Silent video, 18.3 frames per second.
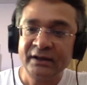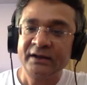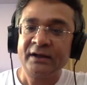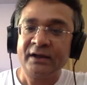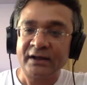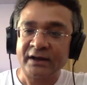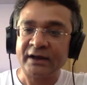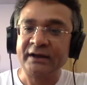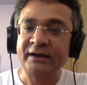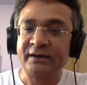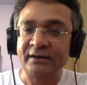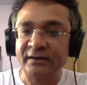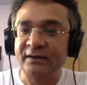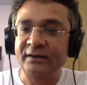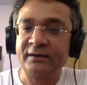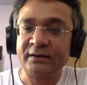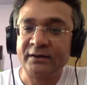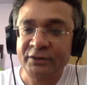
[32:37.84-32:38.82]
right,
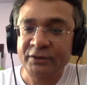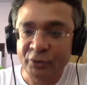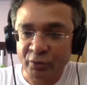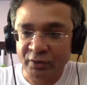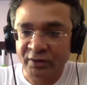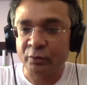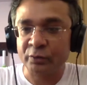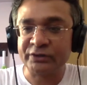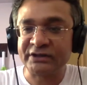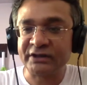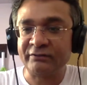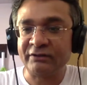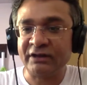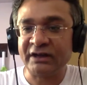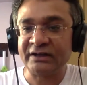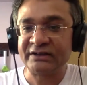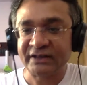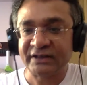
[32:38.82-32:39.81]
uh, during
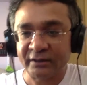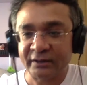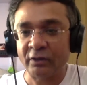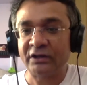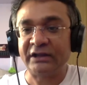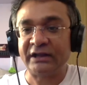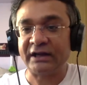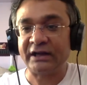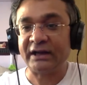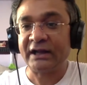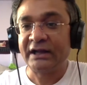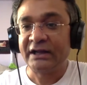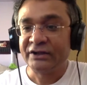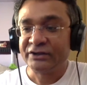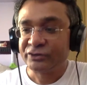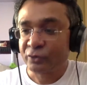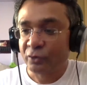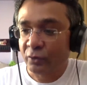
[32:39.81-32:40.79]
Utsavas and all that.
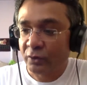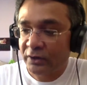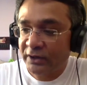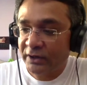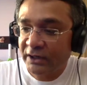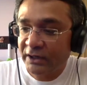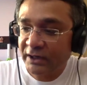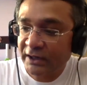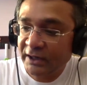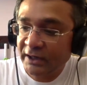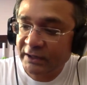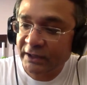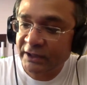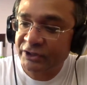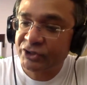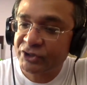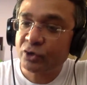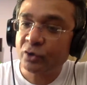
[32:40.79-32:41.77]
So it
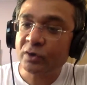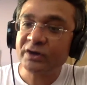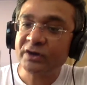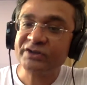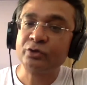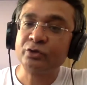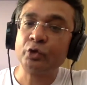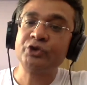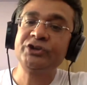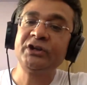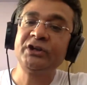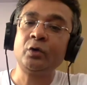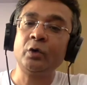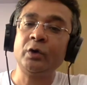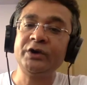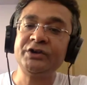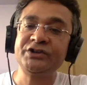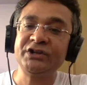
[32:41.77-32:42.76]
ensured a social
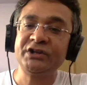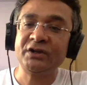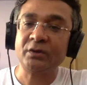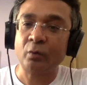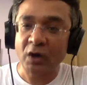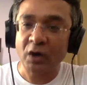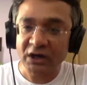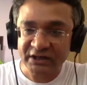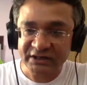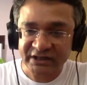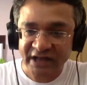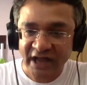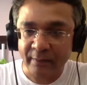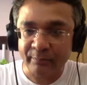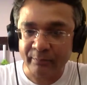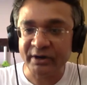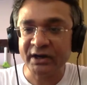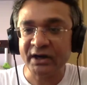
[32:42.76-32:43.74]
cohesion. What has
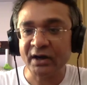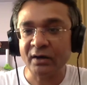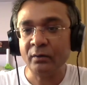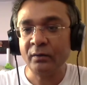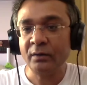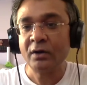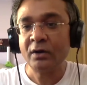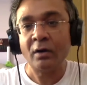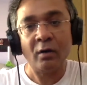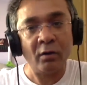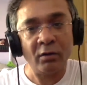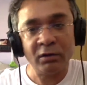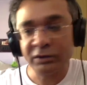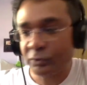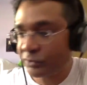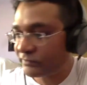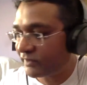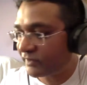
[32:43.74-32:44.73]
happened now? All
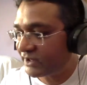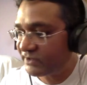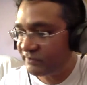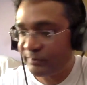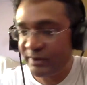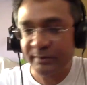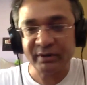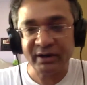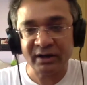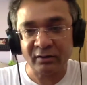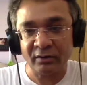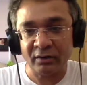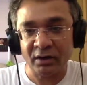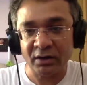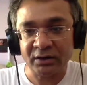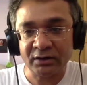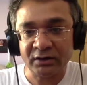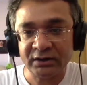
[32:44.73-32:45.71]
those wise people are
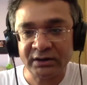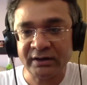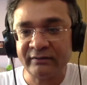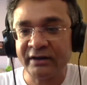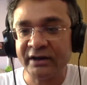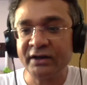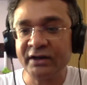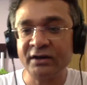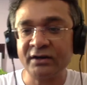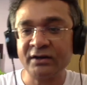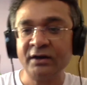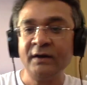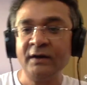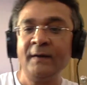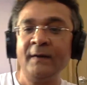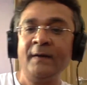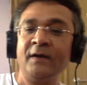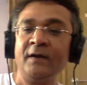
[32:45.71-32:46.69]
gone. They've either
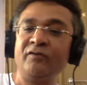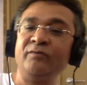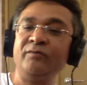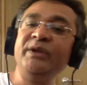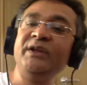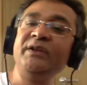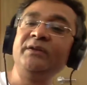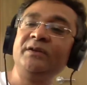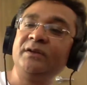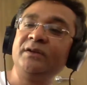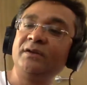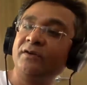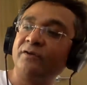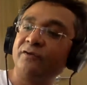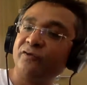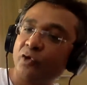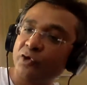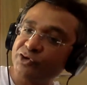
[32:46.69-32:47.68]
been uh,
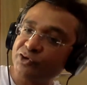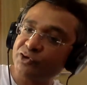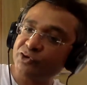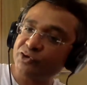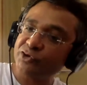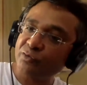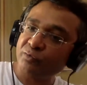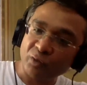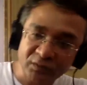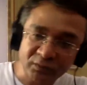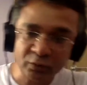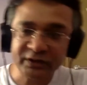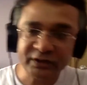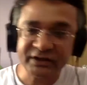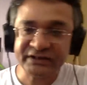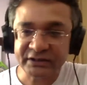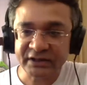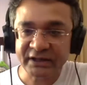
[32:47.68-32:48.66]
forced to move
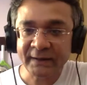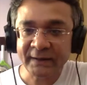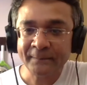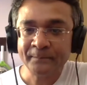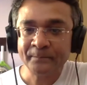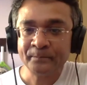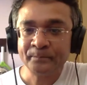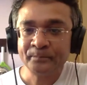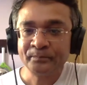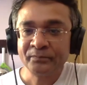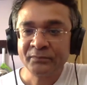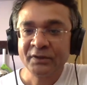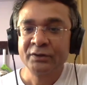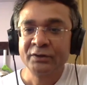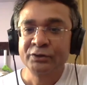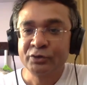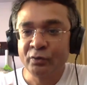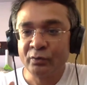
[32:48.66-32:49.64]
to the city.
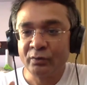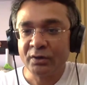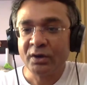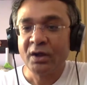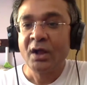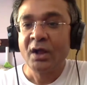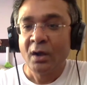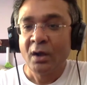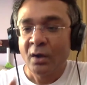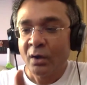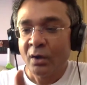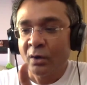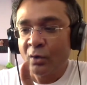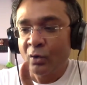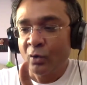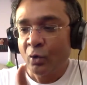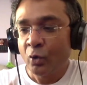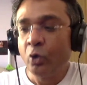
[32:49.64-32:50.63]
So
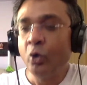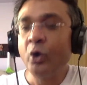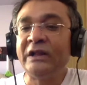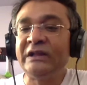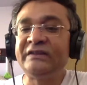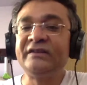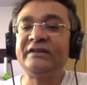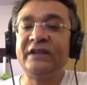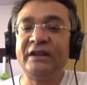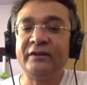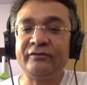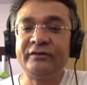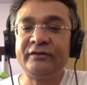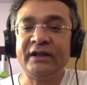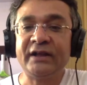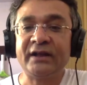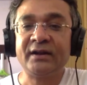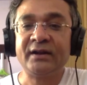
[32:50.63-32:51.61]
who else is left
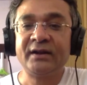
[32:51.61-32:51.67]
there?